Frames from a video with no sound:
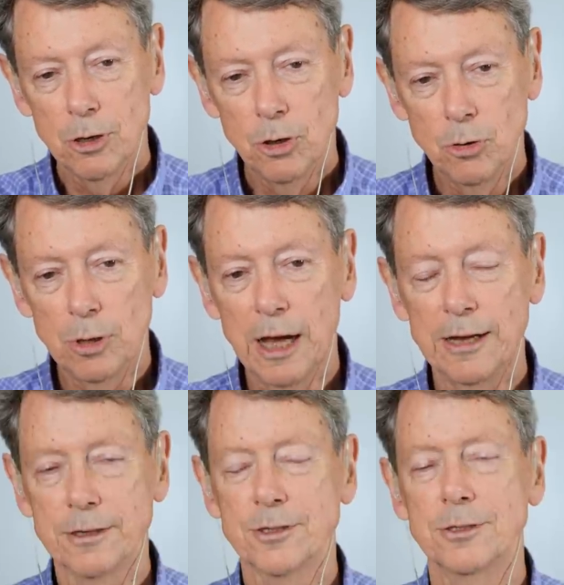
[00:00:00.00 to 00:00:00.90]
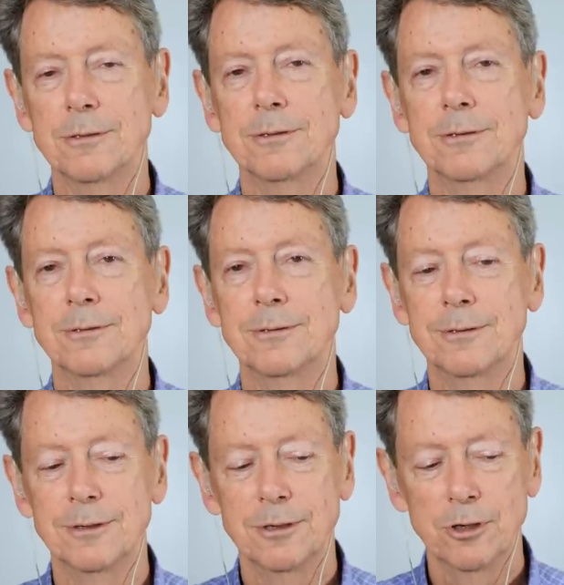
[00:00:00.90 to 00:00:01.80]
who likes,
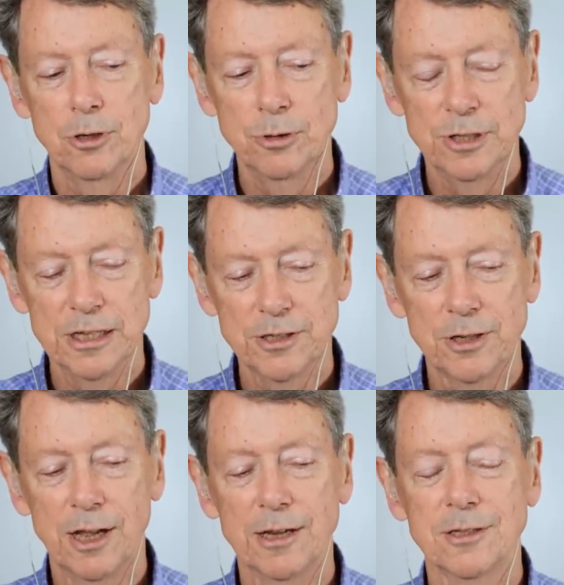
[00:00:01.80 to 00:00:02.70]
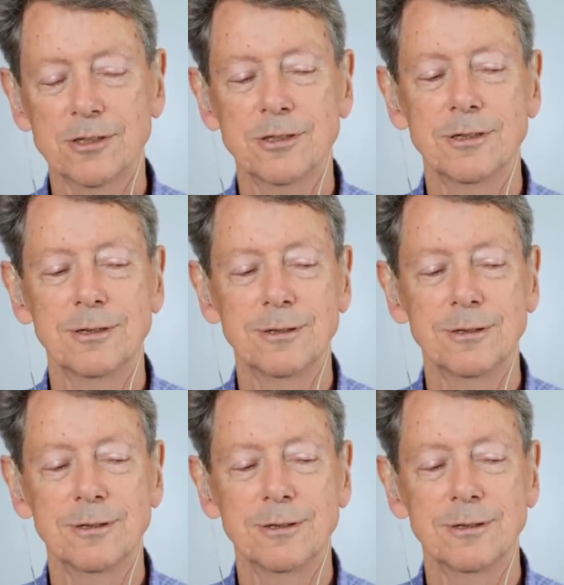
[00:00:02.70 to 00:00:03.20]
who dislikes,